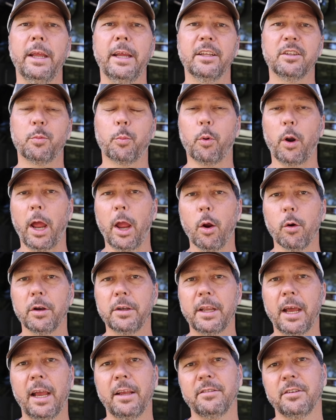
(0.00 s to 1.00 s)
It's
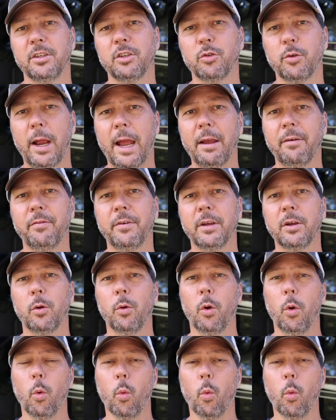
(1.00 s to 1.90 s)
prioritizing traffic